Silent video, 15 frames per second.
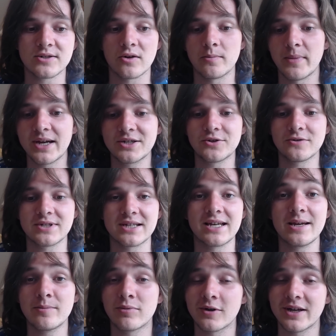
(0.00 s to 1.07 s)
so I'll make sure to
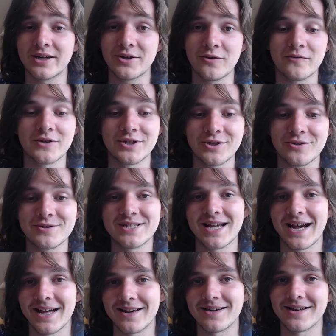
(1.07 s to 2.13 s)
keep bringing you the news
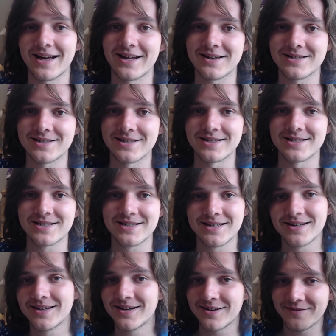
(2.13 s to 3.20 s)
and analysis.
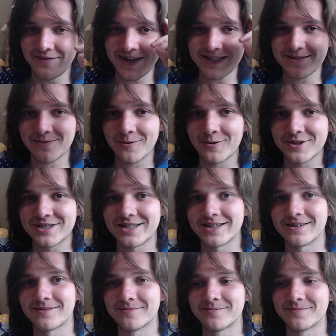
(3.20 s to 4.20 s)
Thanks for watching.